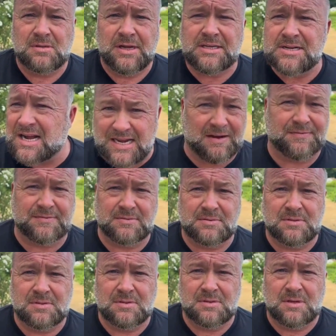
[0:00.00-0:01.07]
He's not safe.
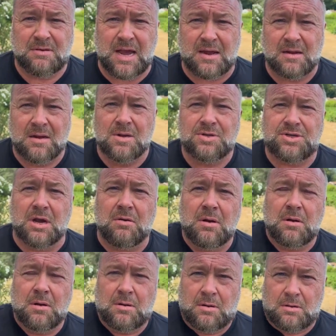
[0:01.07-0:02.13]
Okay? So
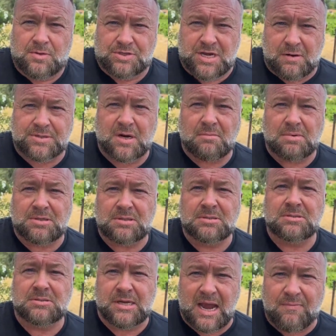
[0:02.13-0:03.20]
the Secret Service
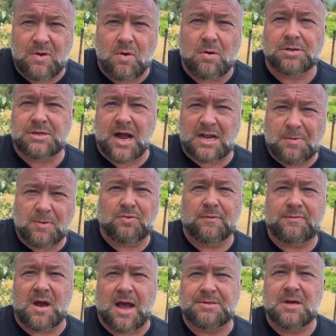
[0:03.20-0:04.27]
they gave the orders not to build those
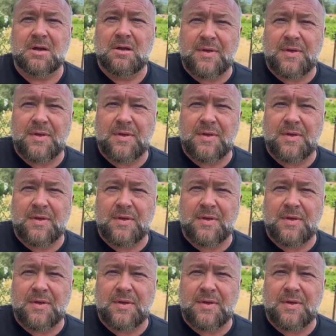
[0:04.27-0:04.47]
rooftops,